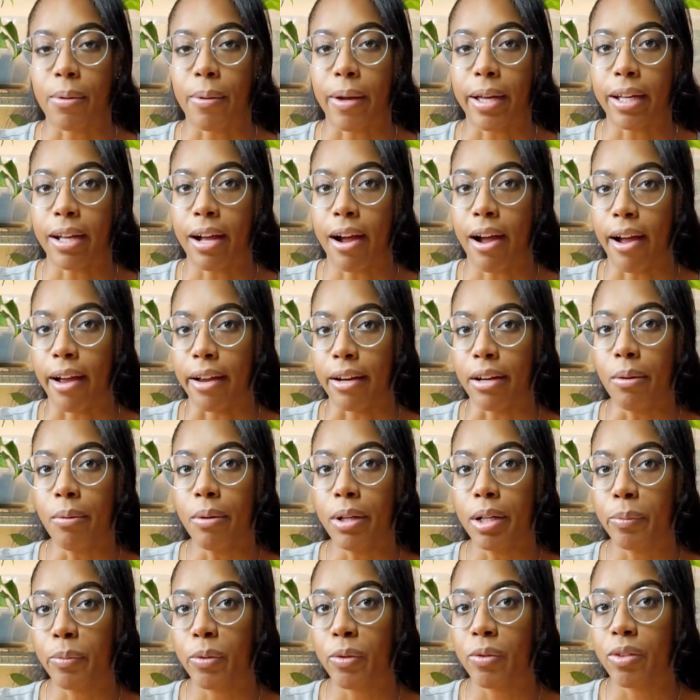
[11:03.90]
I kind of
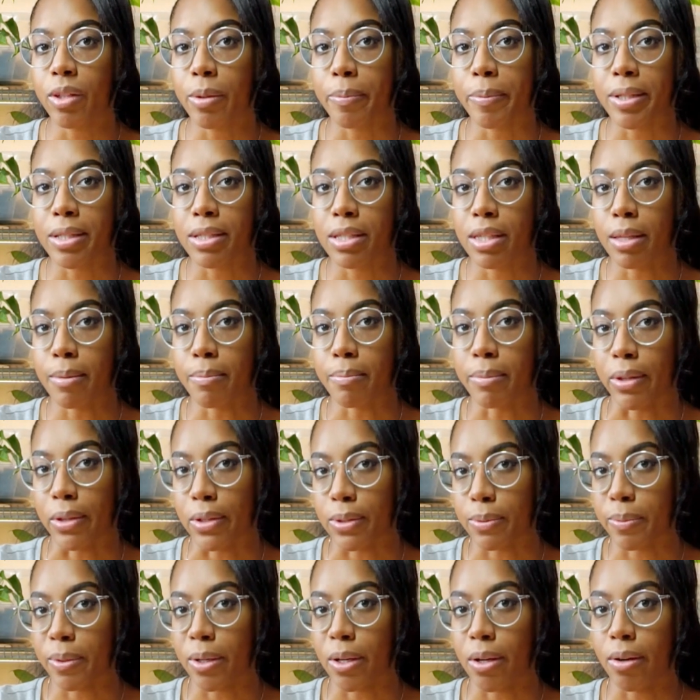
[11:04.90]
want to move them into the
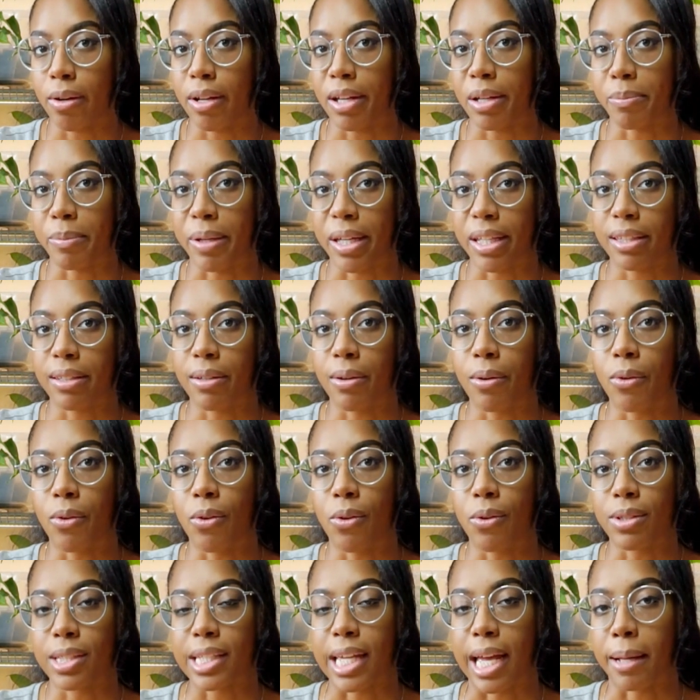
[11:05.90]
milsbo and make the
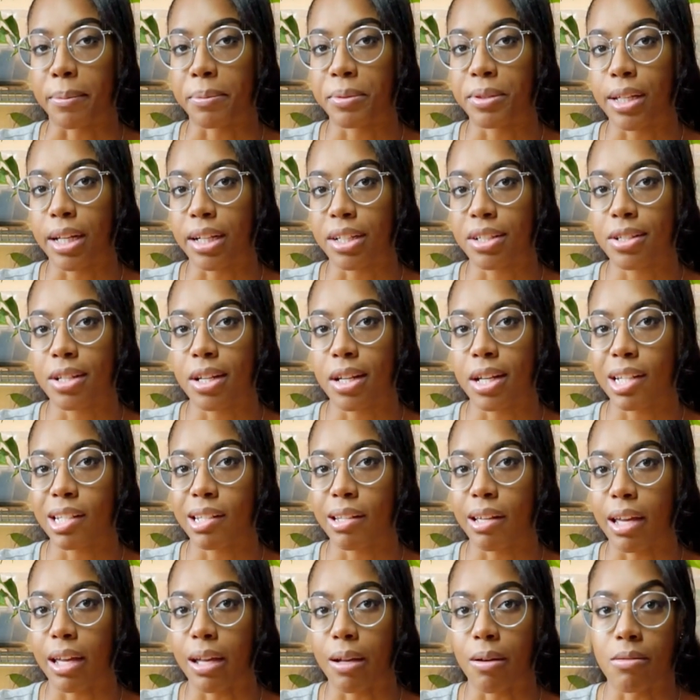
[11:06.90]
whole top
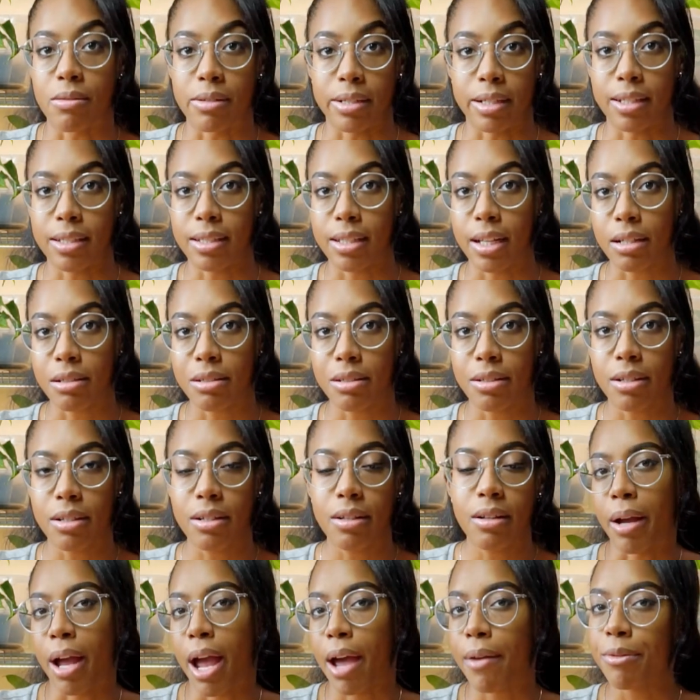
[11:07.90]
section a Hoya
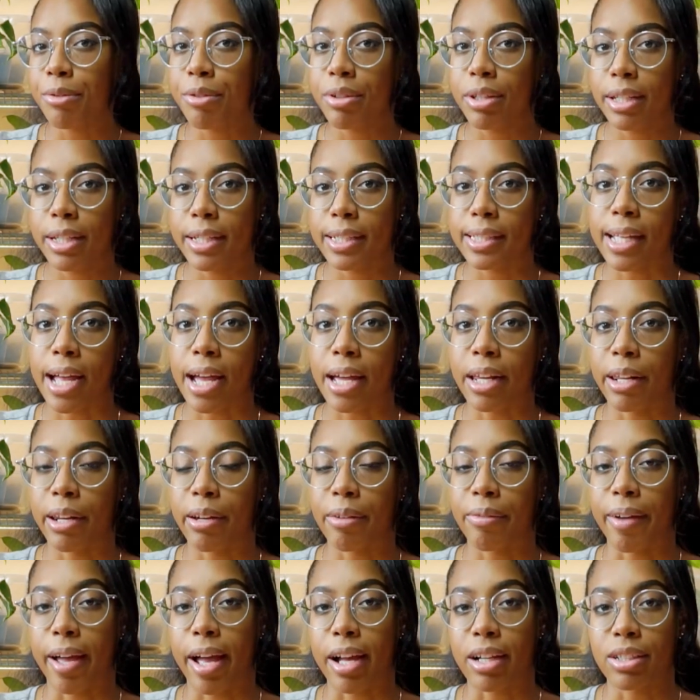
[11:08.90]
section. I haven't really decided
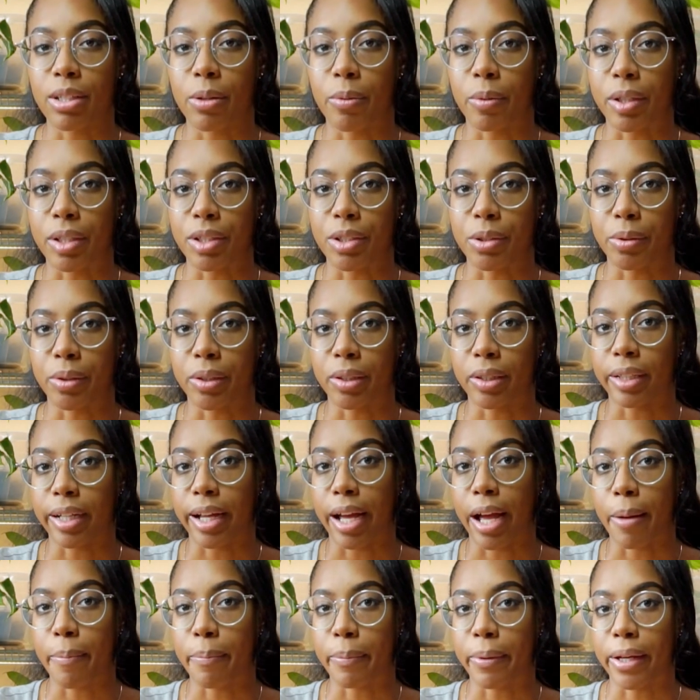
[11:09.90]
if I actually want to do it or
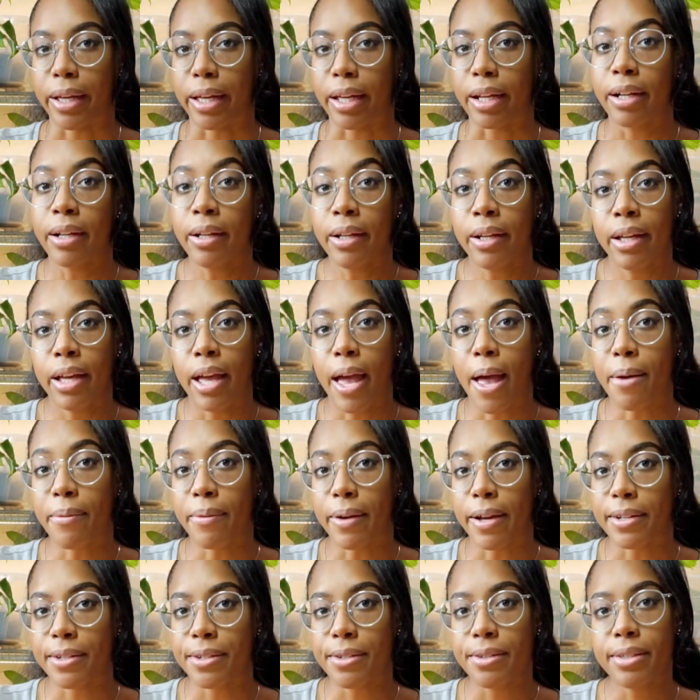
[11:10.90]
not, but if
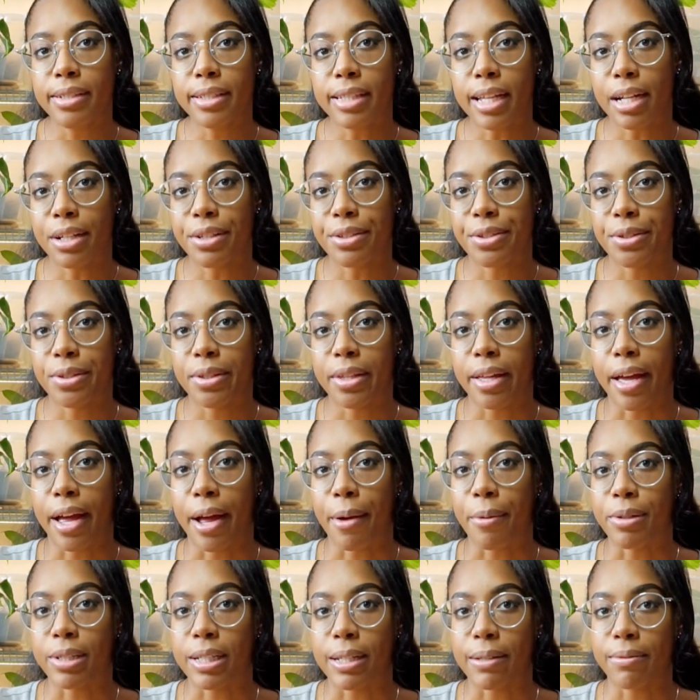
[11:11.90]
I do decide to do that,
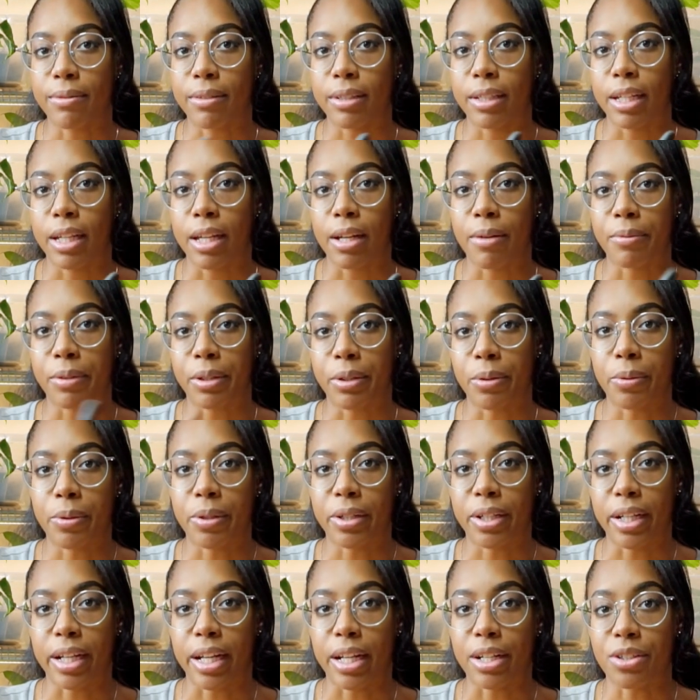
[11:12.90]
I will definitely
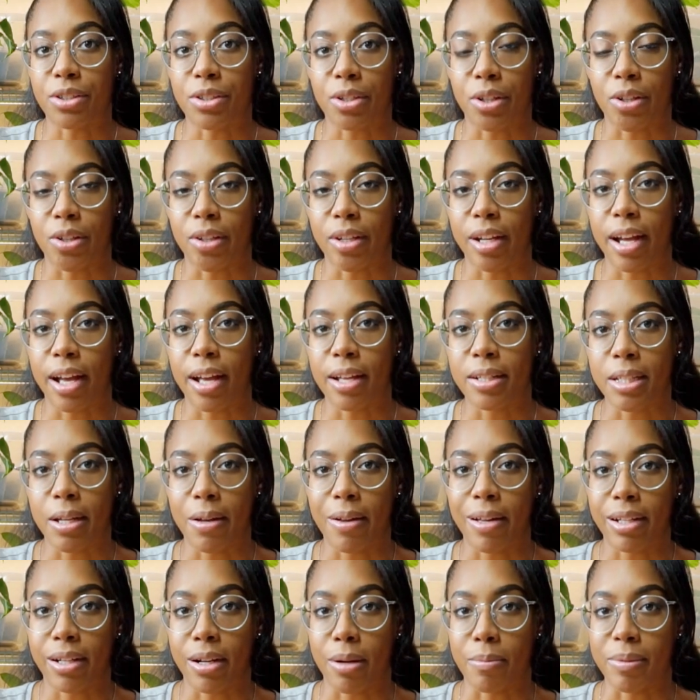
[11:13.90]
record it and show you guys
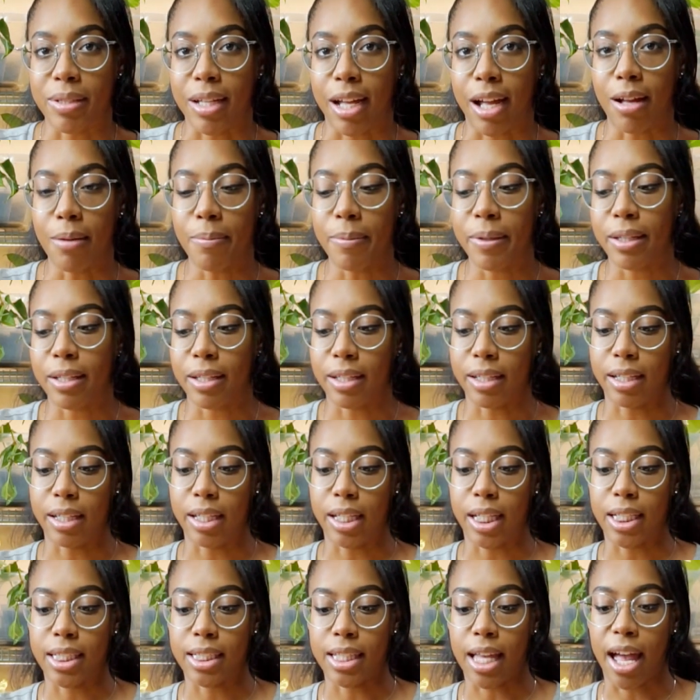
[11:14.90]
how it comes out
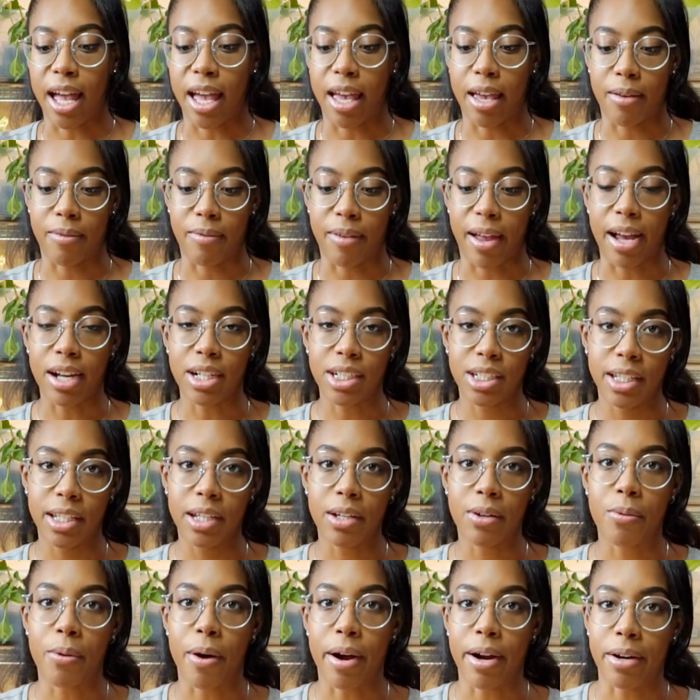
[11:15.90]
because I've
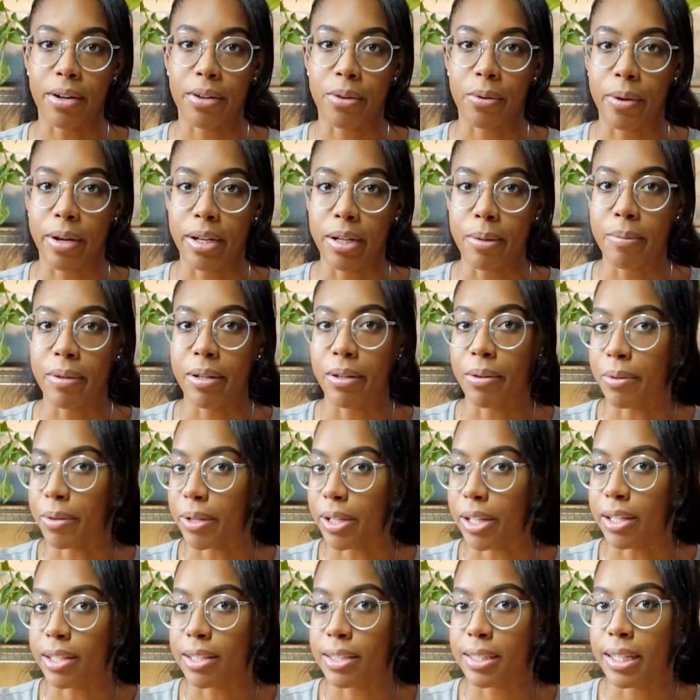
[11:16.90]
actually acquired quite a bit of
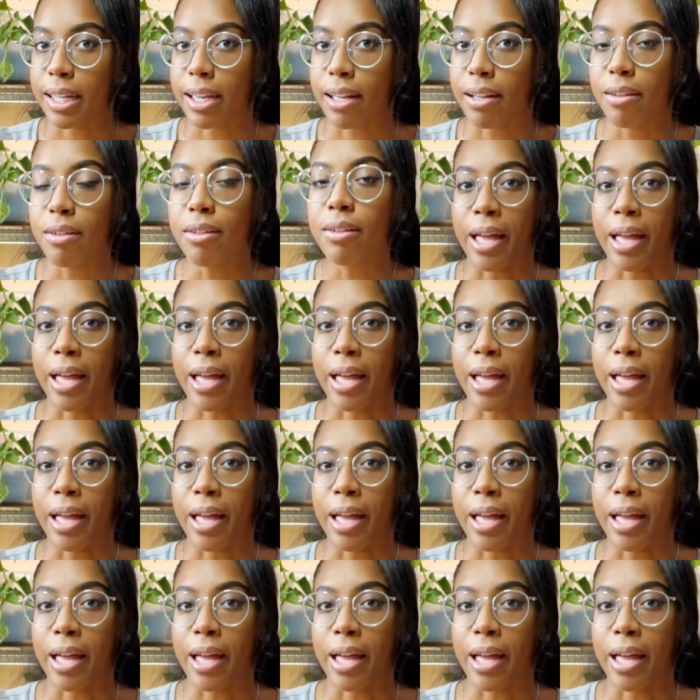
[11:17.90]
Hoyas now.